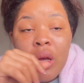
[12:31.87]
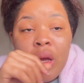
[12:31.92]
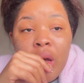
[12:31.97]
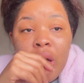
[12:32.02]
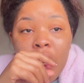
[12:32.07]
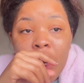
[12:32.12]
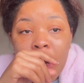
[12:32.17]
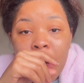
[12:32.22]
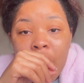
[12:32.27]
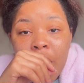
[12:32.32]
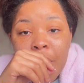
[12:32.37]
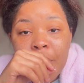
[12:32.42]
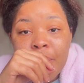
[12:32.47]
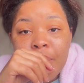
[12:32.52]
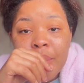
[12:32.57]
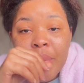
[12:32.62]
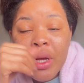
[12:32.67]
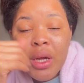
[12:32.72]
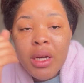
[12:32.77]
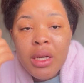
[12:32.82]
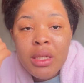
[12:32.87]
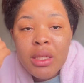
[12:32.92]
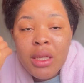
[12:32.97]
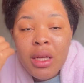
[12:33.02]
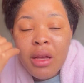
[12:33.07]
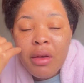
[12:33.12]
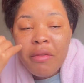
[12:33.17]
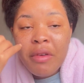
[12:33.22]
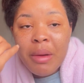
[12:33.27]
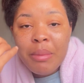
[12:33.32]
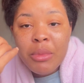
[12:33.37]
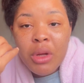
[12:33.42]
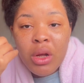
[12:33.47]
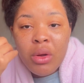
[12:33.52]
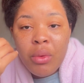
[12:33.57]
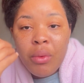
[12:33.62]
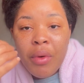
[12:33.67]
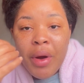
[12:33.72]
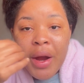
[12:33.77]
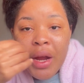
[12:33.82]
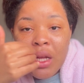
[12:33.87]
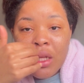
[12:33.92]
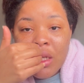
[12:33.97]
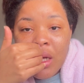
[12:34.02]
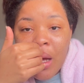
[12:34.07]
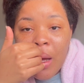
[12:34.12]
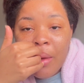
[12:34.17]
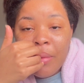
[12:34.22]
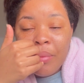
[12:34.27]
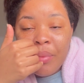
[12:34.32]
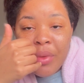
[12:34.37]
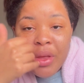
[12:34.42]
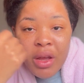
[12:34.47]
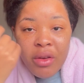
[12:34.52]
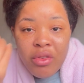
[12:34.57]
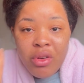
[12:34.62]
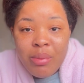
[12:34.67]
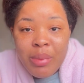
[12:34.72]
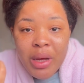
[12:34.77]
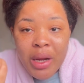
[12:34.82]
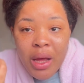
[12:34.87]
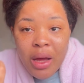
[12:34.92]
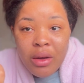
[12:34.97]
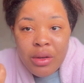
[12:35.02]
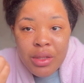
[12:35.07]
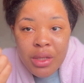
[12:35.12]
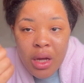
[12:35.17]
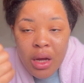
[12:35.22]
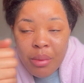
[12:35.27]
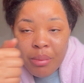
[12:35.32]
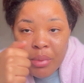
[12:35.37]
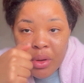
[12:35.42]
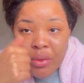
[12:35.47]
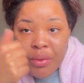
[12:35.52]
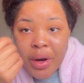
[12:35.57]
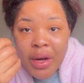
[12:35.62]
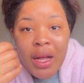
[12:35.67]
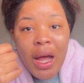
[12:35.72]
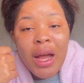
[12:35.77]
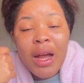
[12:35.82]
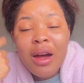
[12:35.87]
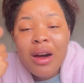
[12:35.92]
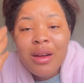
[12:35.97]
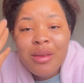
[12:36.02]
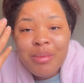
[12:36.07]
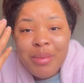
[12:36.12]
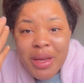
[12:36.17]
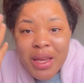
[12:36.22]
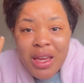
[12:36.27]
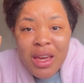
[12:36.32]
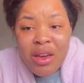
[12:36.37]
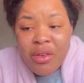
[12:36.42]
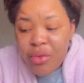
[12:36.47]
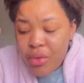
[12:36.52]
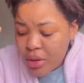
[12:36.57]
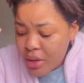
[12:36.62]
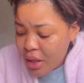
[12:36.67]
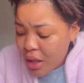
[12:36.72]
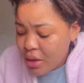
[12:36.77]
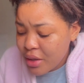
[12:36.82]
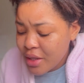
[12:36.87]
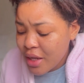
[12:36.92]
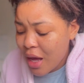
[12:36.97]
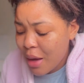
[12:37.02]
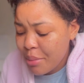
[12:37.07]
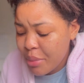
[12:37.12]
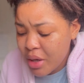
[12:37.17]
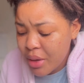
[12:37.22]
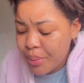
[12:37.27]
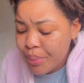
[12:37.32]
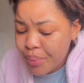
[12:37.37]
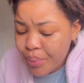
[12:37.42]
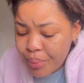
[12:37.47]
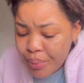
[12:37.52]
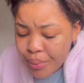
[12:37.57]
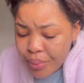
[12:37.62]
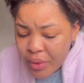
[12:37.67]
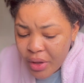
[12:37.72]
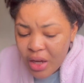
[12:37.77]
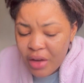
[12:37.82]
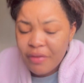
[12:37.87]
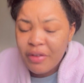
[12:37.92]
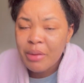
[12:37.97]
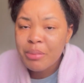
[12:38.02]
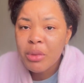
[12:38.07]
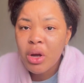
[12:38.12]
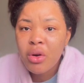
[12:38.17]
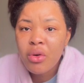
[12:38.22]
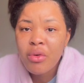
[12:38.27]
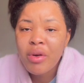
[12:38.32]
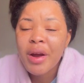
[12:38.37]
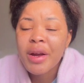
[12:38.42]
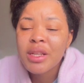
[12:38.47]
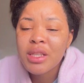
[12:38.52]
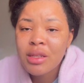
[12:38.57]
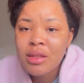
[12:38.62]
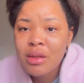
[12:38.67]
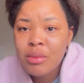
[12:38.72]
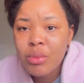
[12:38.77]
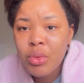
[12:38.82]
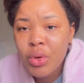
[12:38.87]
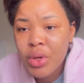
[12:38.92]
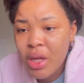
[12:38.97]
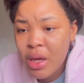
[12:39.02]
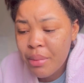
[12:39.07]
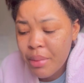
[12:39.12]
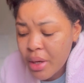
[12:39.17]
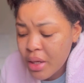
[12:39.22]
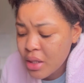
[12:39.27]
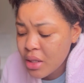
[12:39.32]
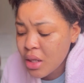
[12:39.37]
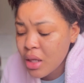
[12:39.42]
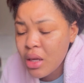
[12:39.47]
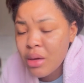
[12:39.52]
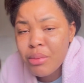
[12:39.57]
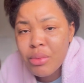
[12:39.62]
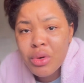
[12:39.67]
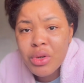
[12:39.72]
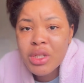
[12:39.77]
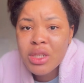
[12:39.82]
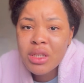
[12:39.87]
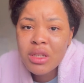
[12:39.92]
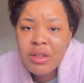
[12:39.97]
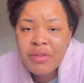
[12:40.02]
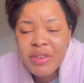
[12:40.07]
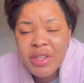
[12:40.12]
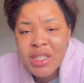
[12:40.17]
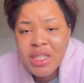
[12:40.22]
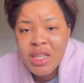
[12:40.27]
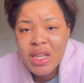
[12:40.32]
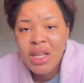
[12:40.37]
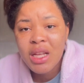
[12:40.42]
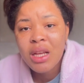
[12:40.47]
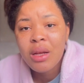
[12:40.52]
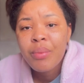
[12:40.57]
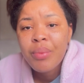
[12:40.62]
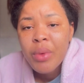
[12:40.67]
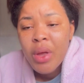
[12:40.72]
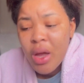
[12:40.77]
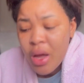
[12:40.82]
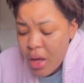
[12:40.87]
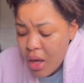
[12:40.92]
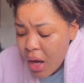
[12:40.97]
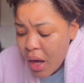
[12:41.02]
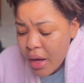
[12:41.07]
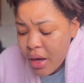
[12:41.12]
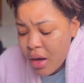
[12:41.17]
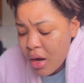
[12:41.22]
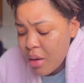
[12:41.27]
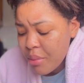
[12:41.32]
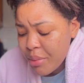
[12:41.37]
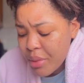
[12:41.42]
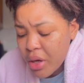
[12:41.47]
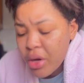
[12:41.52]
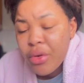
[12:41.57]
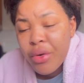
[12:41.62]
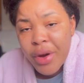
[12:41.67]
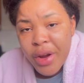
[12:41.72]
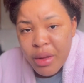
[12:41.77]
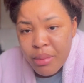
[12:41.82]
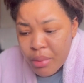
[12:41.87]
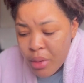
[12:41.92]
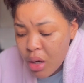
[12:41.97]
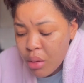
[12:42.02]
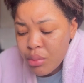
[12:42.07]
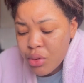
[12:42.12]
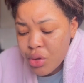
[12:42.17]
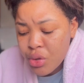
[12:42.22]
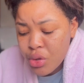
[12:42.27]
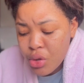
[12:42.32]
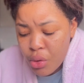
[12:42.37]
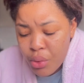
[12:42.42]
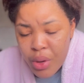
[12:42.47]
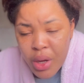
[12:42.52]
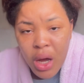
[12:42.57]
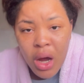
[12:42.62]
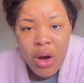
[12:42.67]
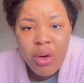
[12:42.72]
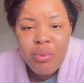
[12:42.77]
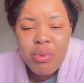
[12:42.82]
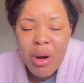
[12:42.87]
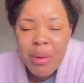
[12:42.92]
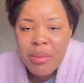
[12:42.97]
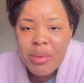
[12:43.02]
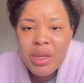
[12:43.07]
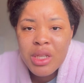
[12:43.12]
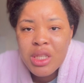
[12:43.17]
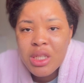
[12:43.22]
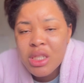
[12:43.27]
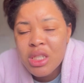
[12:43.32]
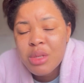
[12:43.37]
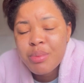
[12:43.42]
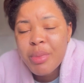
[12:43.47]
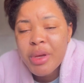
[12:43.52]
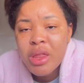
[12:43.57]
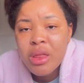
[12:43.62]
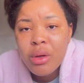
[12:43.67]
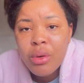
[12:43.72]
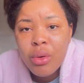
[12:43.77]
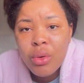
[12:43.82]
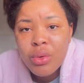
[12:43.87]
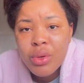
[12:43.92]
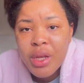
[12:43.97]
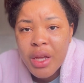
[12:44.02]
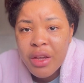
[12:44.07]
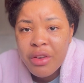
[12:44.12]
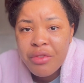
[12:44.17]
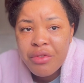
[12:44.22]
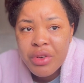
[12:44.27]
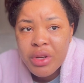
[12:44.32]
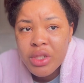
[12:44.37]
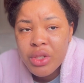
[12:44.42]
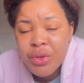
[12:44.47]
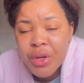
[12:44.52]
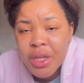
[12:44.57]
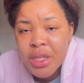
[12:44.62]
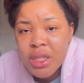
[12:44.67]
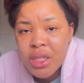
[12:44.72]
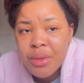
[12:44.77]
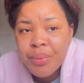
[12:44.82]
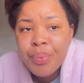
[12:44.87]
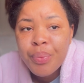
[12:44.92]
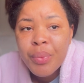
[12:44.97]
Because if I'm not right, everybody else can be right. I can't make everyone else happy. If I'm not right in the morning, mentally, emotionally, physically, I can't be a great mom to Zoe. I'll probably just spend the whole day frustrated.